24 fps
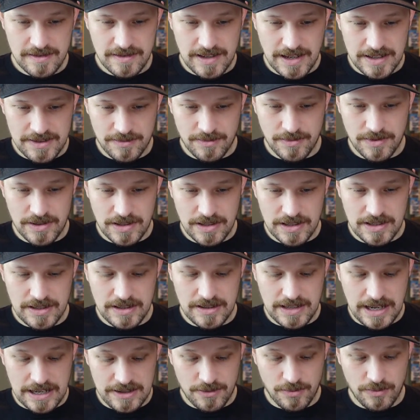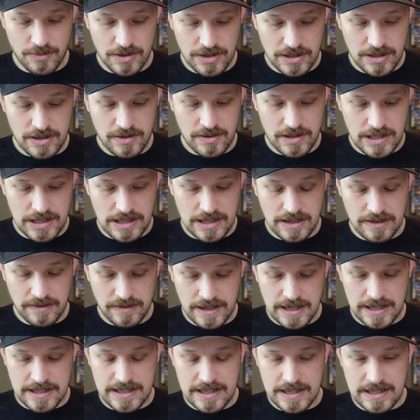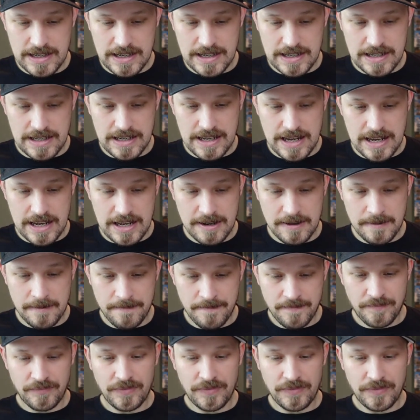That's really unique. 1998.